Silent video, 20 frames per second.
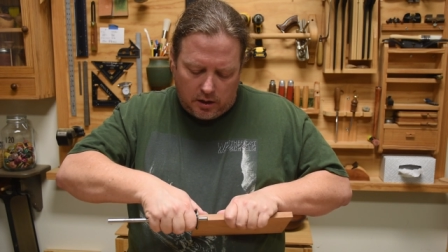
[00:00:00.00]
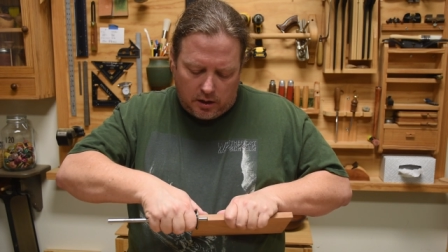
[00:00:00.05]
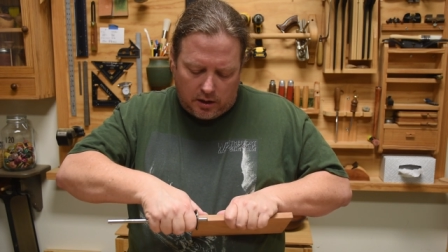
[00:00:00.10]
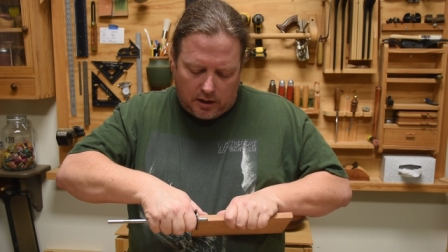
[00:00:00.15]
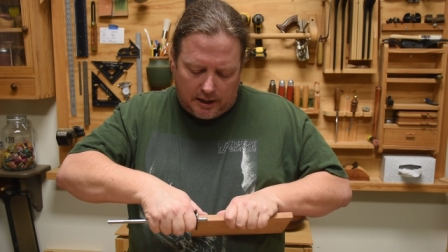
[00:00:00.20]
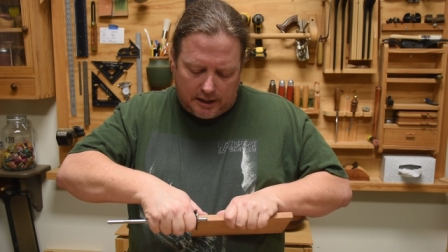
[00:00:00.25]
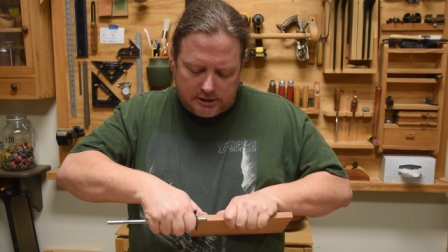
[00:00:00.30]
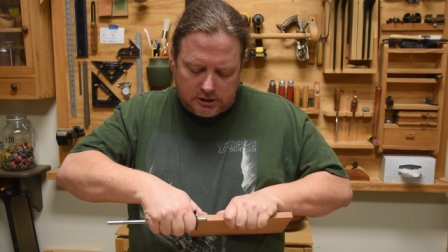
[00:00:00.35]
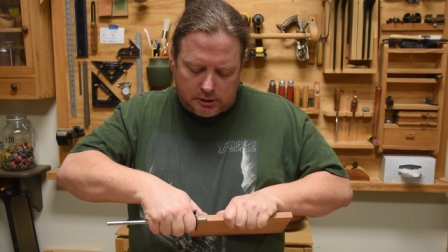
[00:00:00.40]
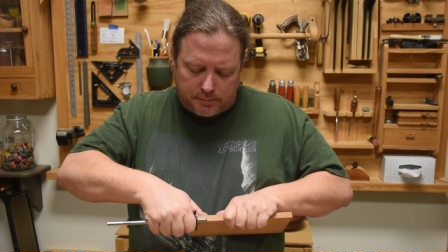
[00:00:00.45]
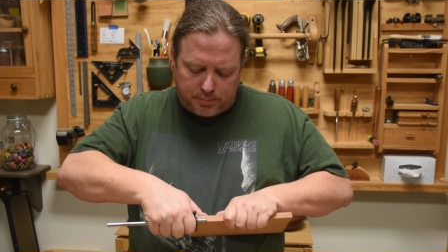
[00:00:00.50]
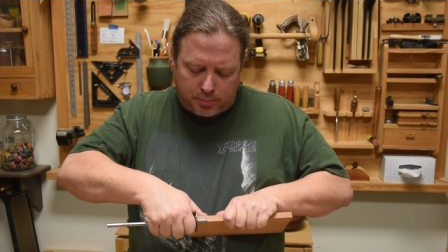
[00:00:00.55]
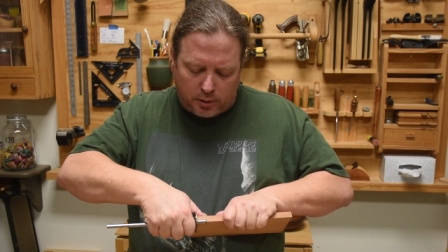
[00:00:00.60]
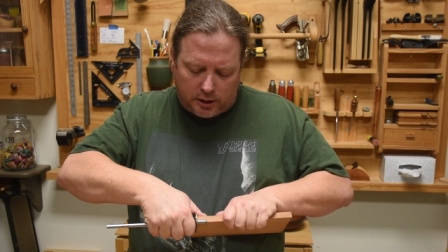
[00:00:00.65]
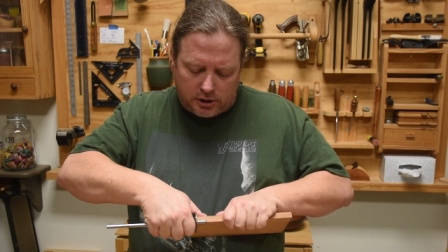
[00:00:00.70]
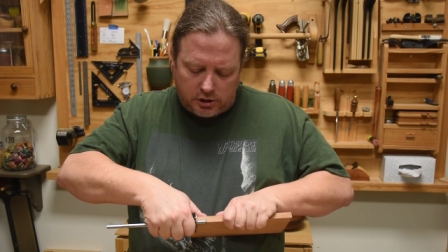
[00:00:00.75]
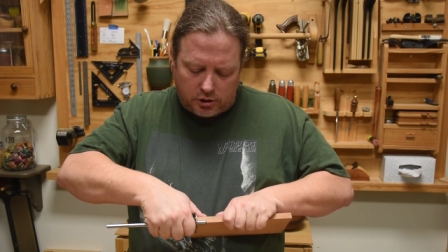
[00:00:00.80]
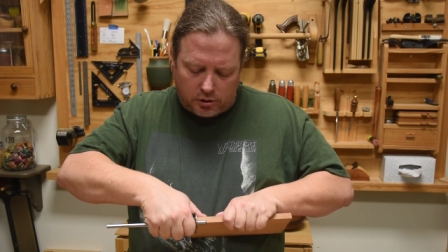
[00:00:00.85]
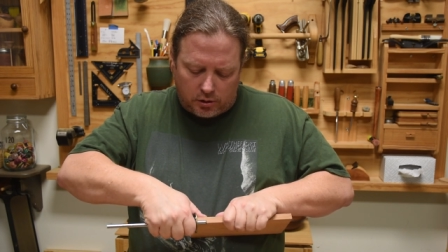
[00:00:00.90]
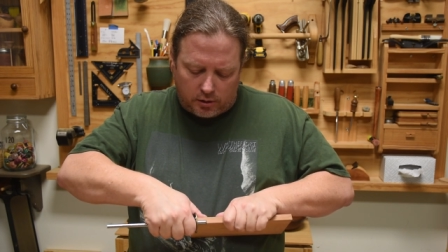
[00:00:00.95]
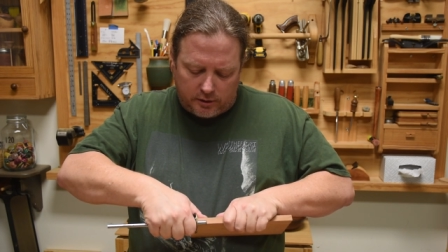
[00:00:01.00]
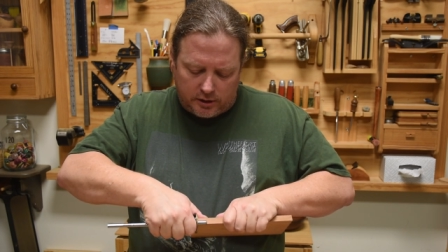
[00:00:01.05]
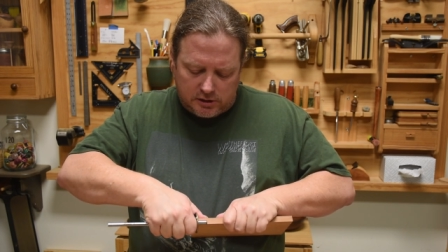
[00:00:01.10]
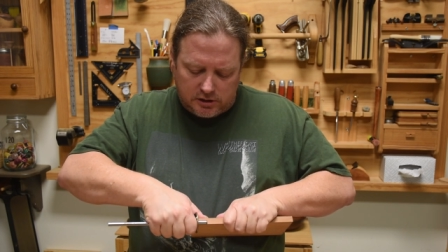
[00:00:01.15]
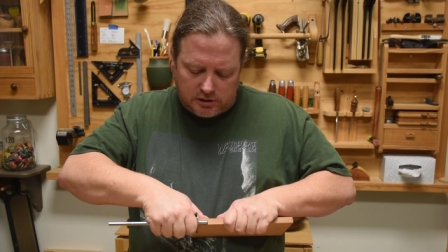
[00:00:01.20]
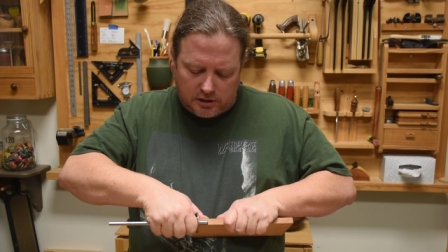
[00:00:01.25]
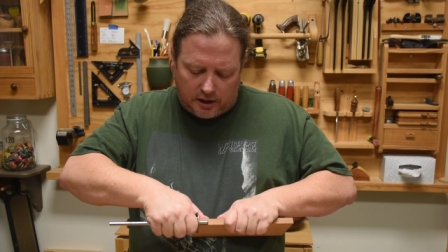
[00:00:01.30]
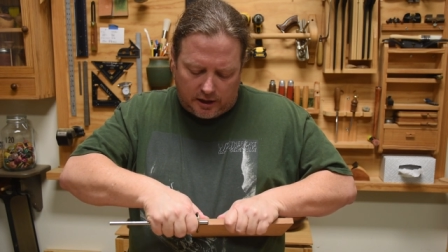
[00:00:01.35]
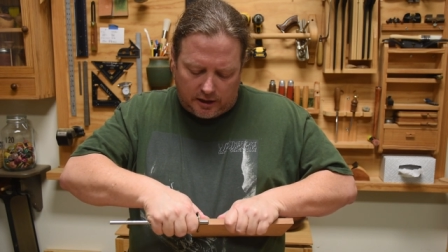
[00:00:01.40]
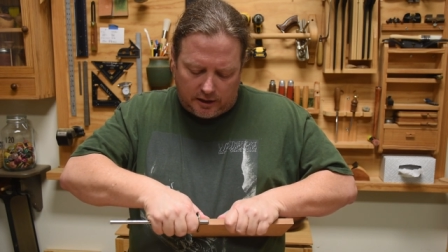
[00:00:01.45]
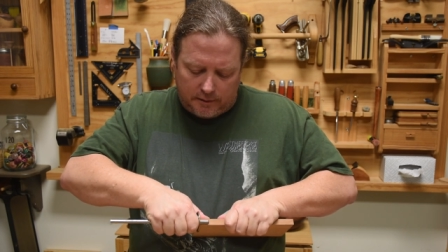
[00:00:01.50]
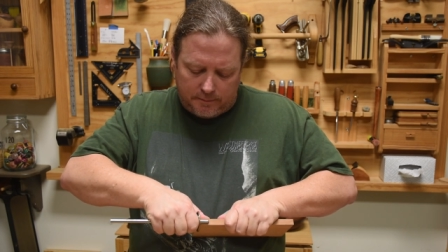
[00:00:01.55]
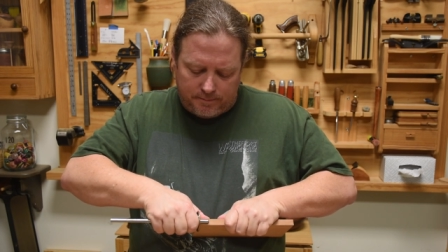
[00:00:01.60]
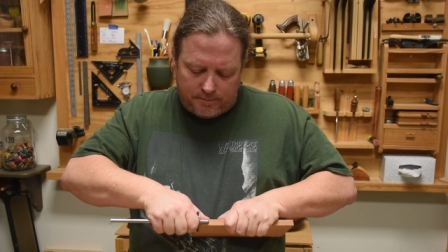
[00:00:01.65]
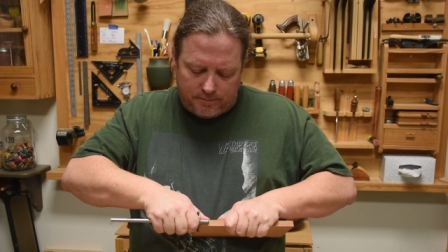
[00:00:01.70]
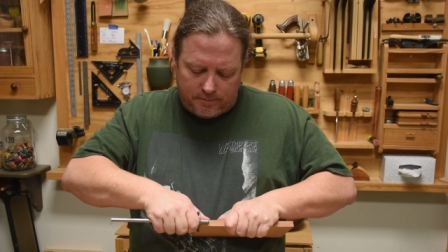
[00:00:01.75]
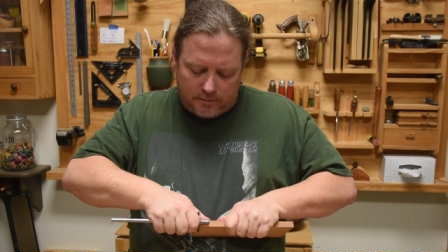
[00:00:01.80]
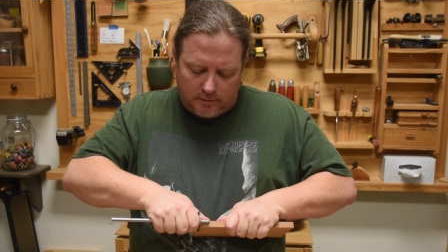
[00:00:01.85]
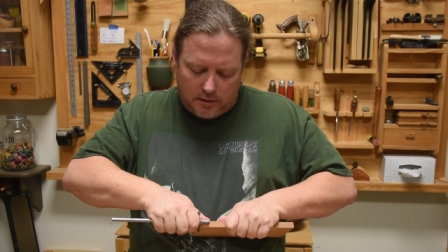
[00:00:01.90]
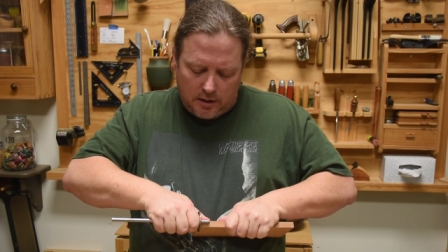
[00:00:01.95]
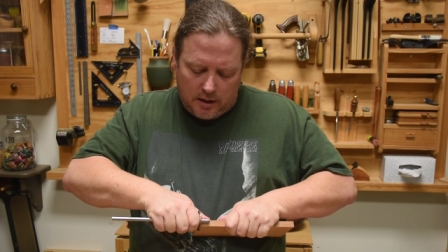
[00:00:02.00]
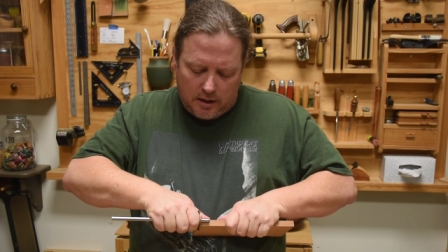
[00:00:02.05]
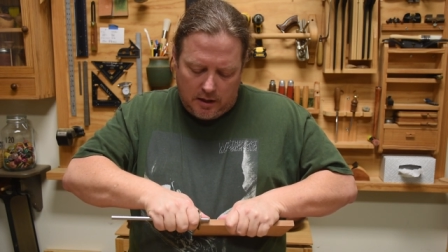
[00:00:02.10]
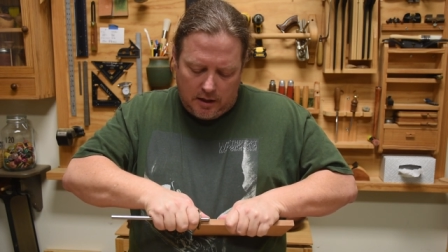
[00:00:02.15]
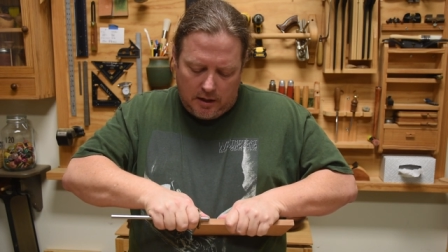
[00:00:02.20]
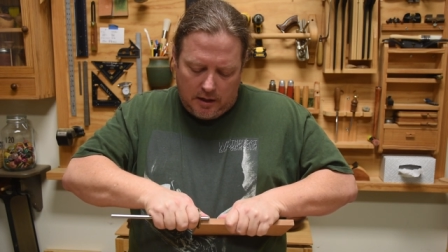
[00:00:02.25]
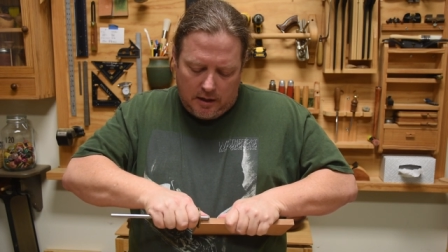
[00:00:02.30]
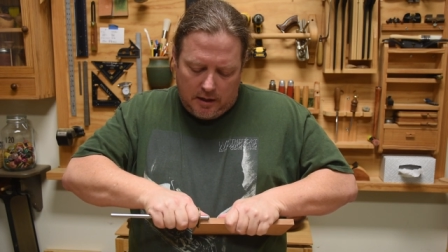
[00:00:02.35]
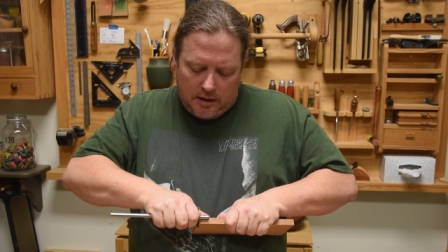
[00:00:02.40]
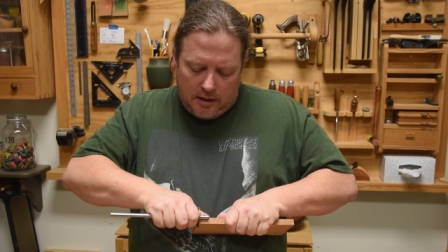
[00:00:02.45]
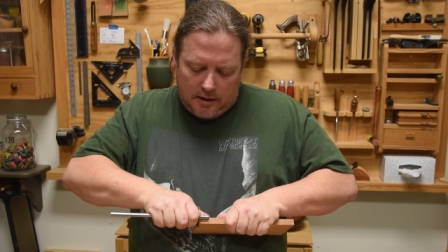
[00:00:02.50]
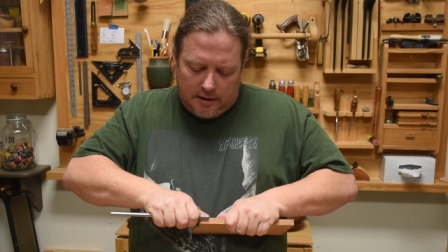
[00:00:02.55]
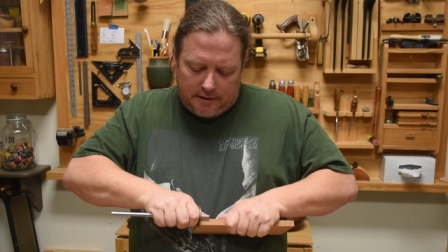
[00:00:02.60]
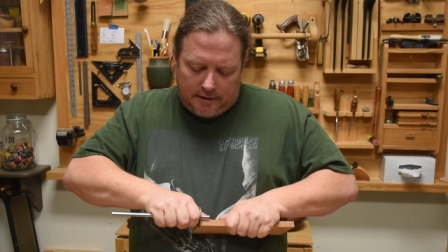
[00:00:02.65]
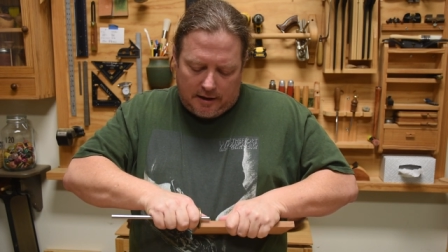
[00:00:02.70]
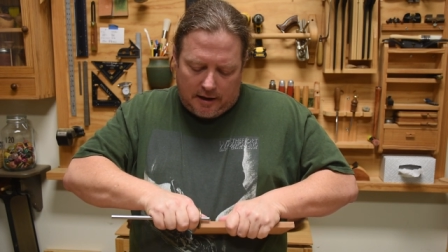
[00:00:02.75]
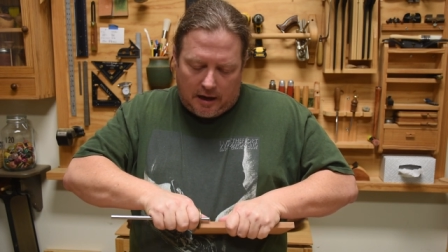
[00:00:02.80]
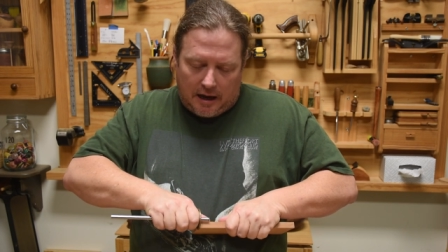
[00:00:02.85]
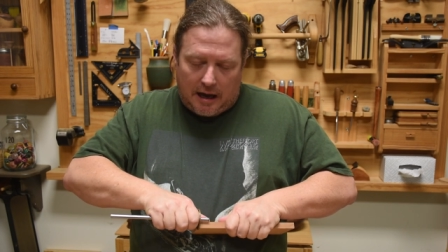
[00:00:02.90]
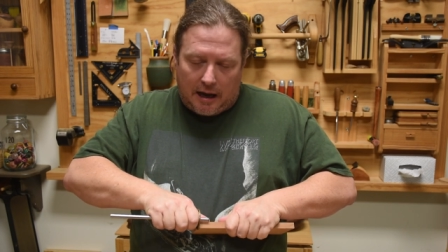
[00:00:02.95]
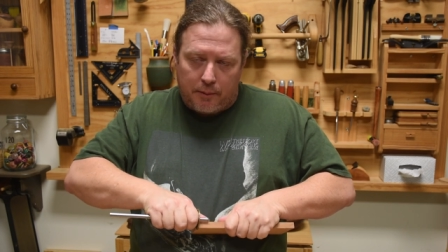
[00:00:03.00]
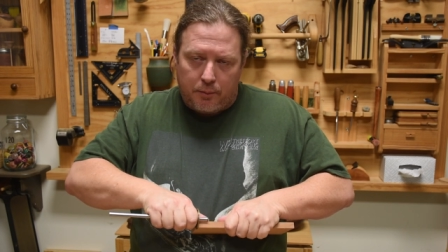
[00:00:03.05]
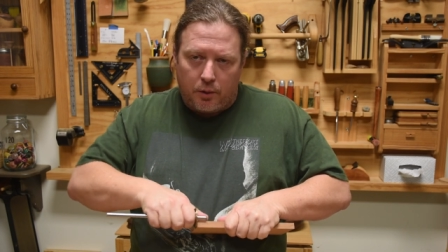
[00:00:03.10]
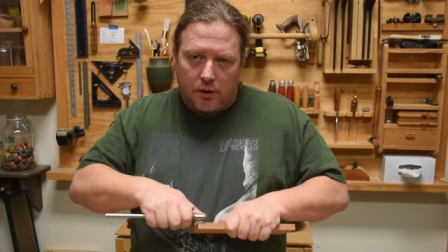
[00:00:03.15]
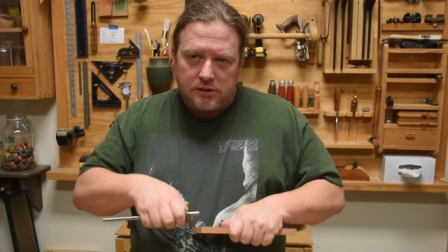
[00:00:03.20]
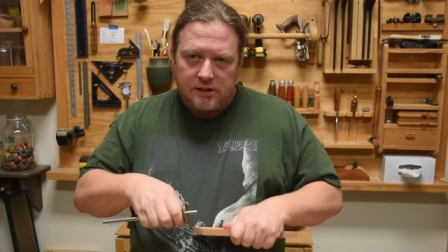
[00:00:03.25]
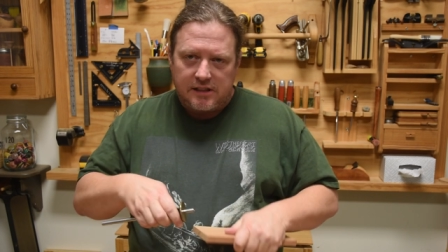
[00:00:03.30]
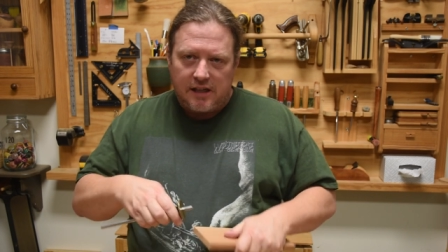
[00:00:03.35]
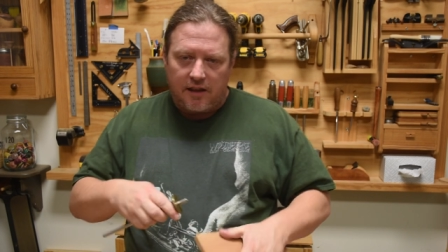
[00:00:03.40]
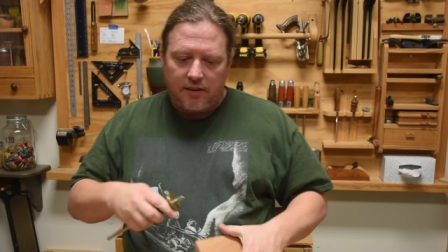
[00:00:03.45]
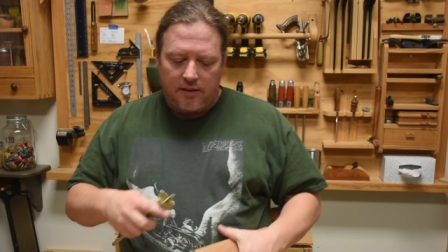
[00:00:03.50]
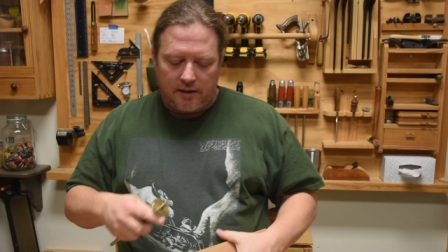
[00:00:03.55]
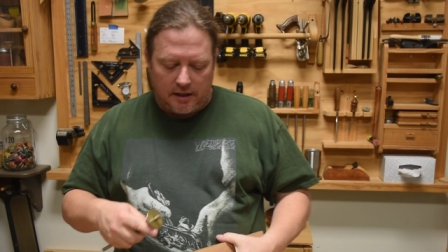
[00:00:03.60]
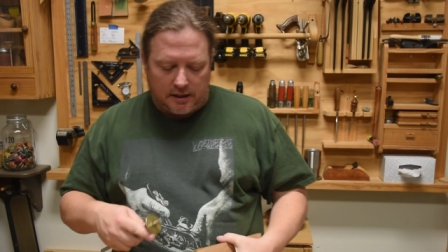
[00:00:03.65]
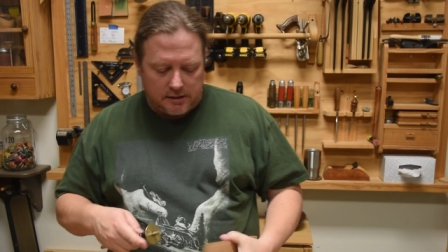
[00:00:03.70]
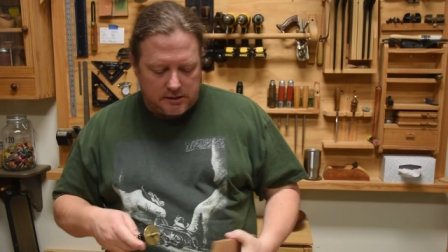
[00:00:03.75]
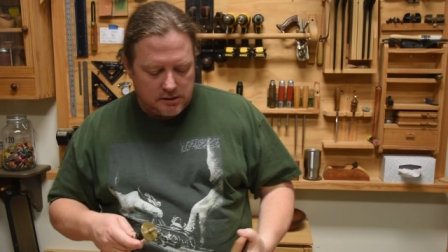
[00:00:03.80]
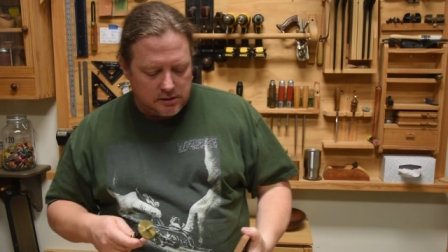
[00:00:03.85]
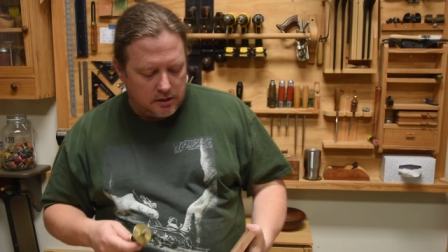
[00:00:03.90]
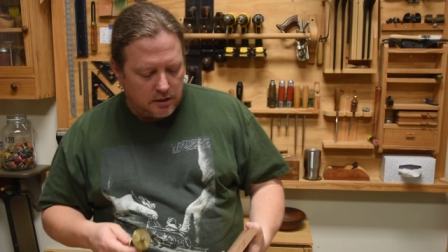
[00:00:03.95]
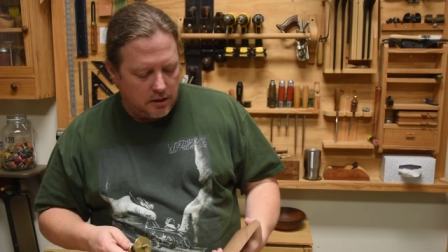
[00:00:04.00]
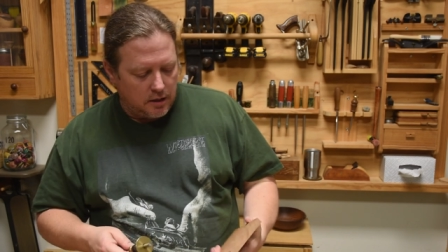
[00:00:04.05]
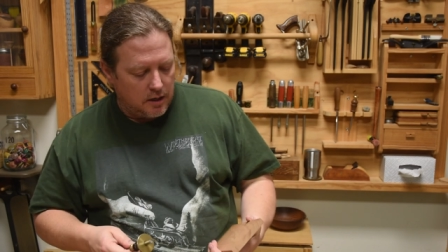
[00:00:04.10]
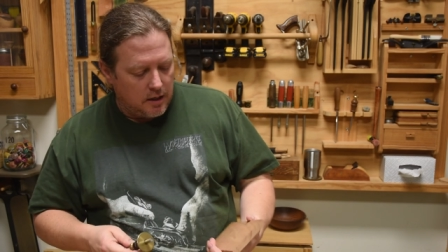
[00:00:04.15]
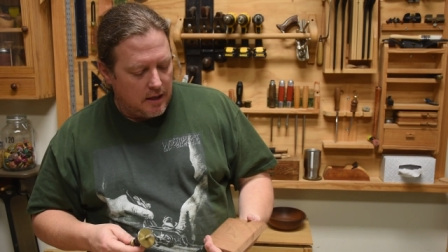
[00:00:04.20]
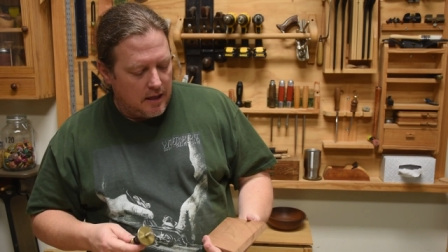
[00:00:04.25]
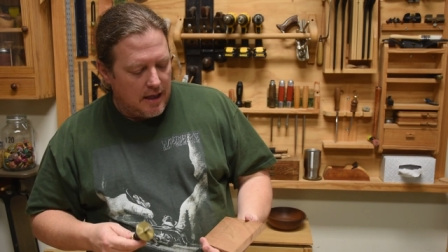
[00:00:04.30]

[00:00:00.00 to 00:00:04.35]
lots of pressure on the side. Now I will say this,